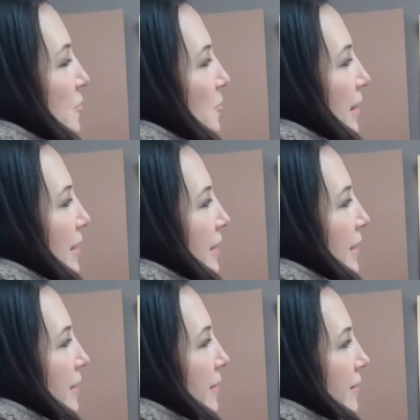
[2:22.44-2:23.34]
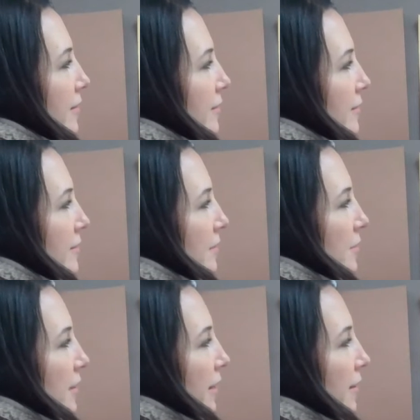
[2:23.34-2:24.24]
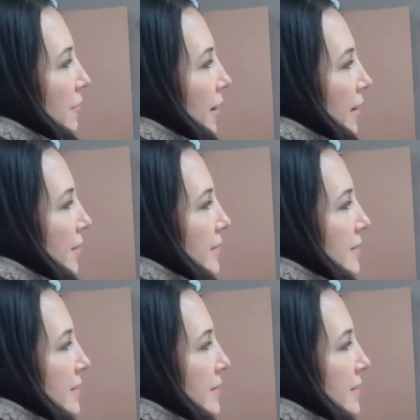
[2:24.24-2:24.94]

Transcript: So my ears, I'm going to have on the